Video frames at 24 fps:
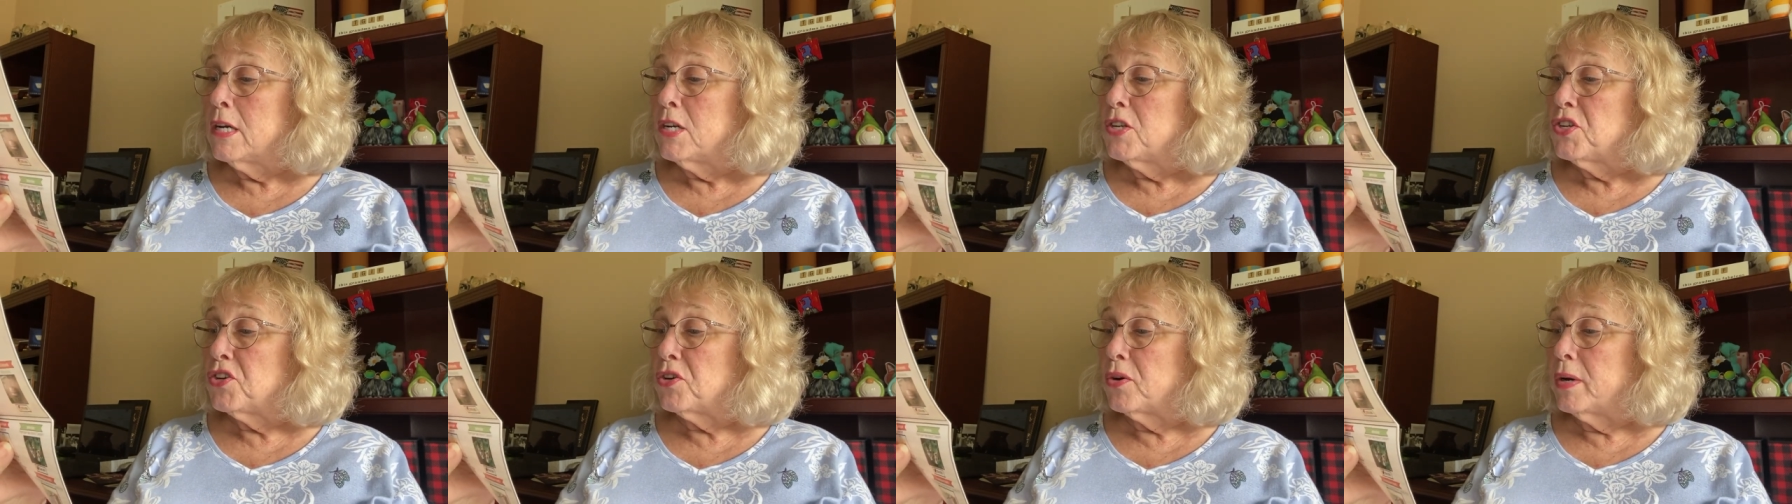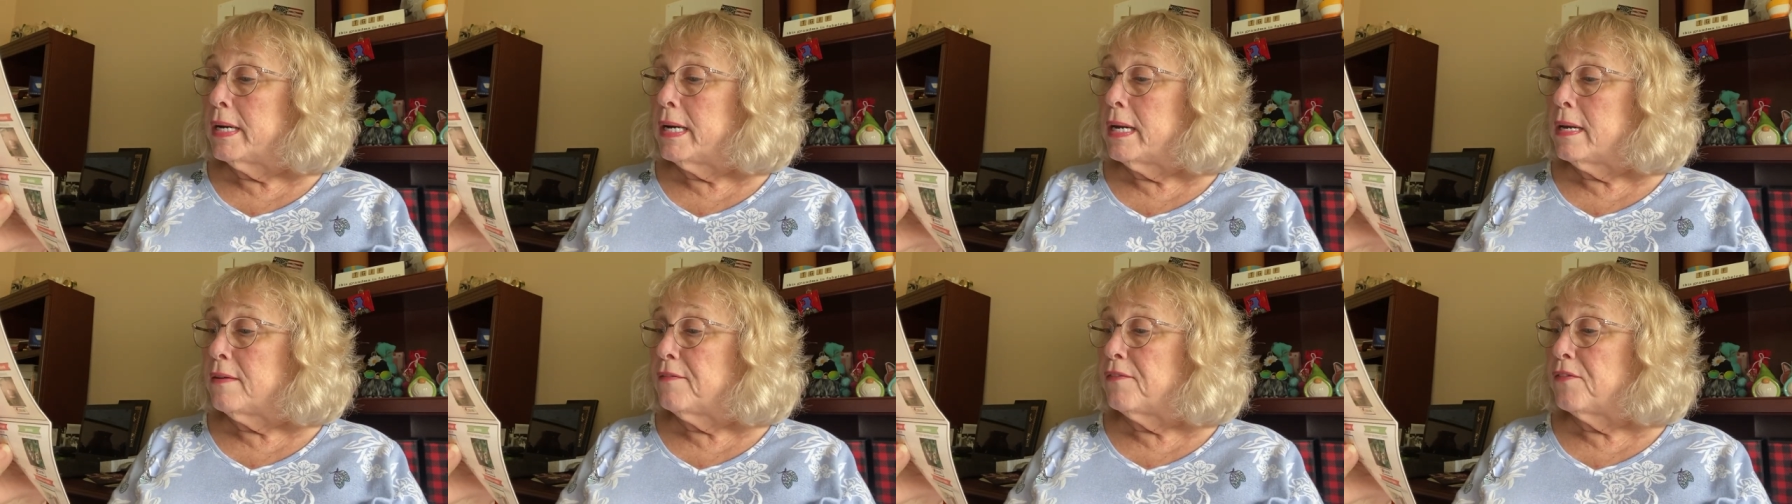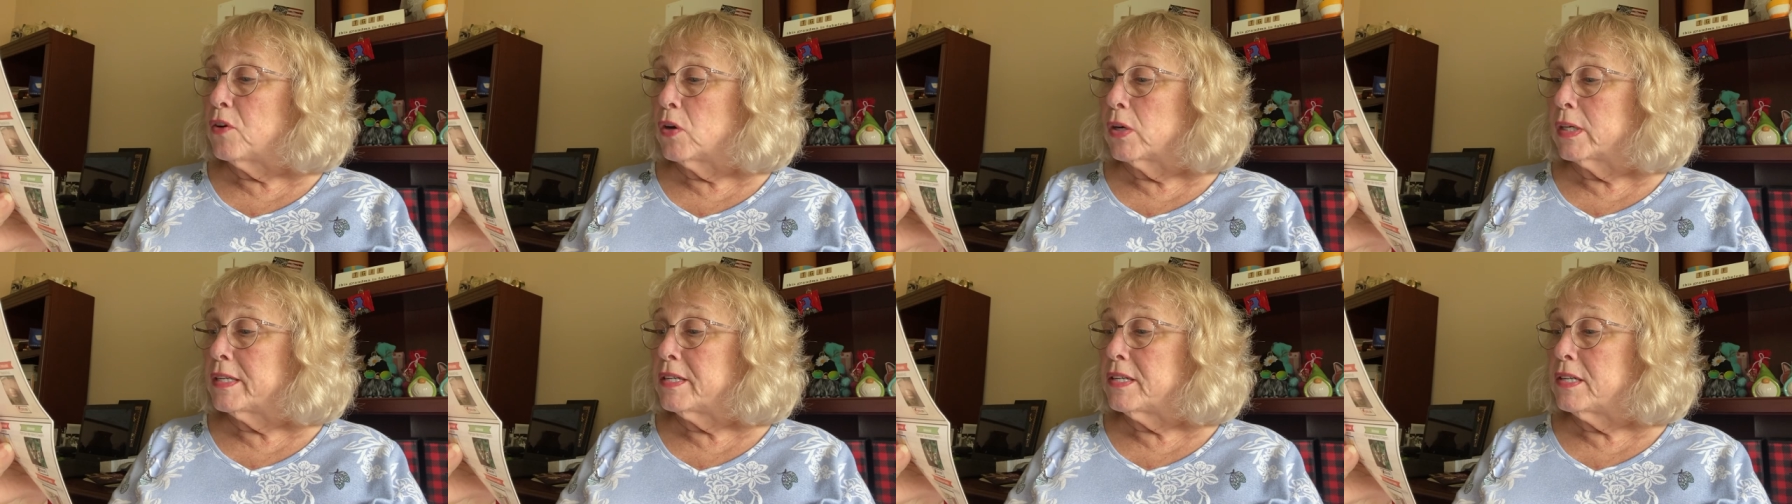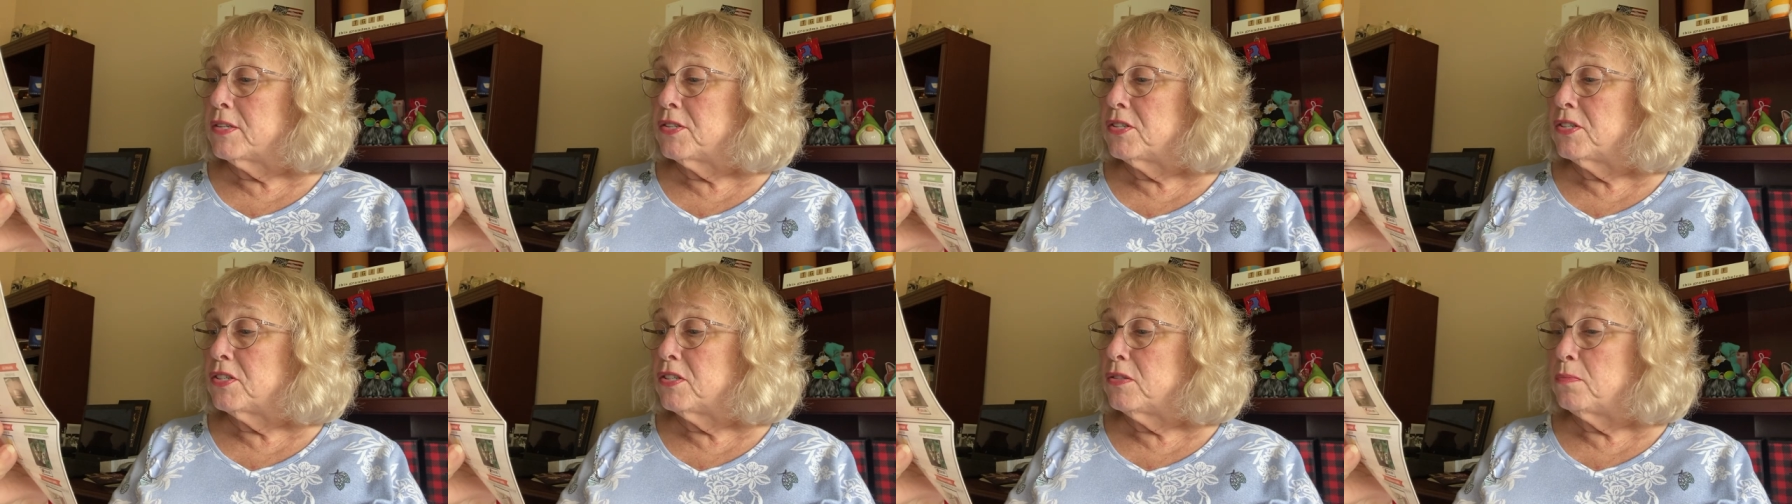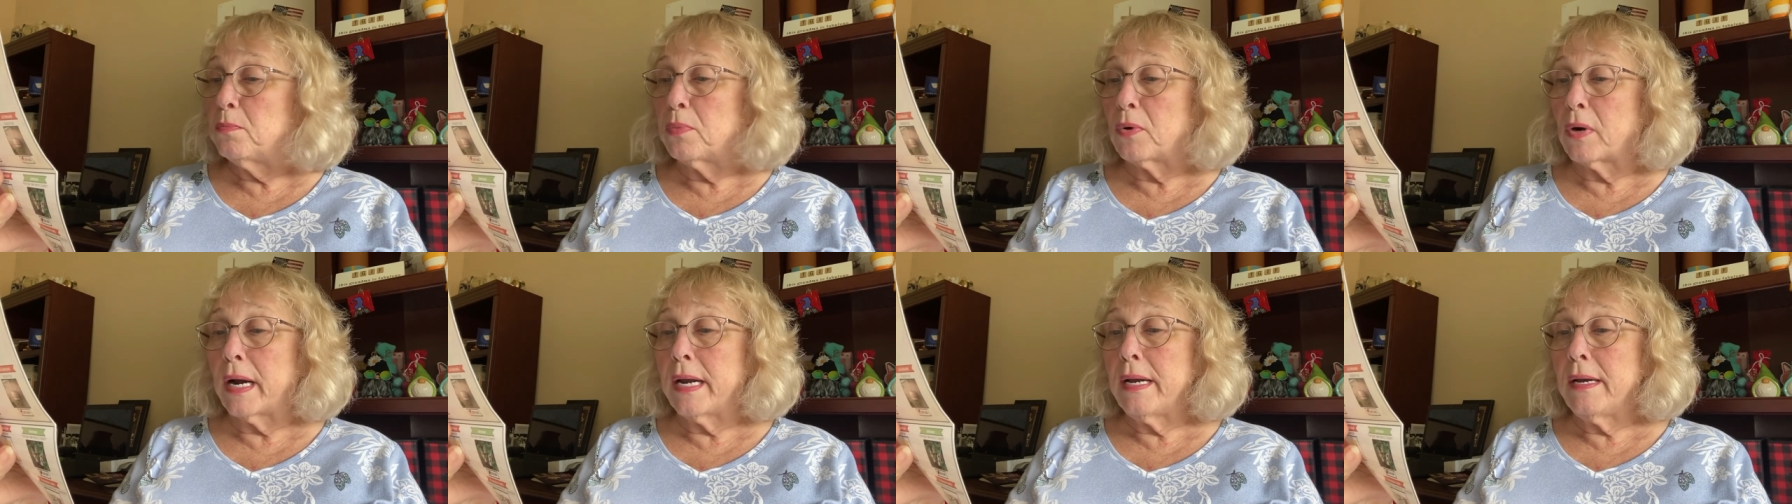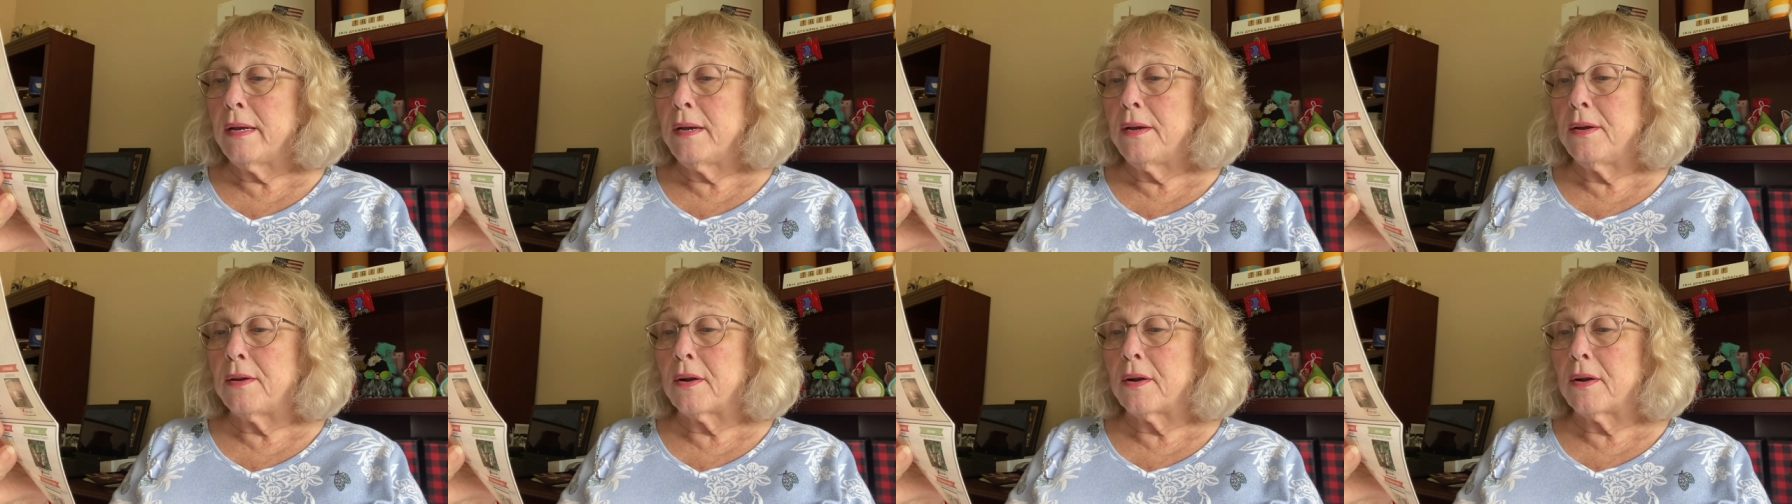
joining forces to brighten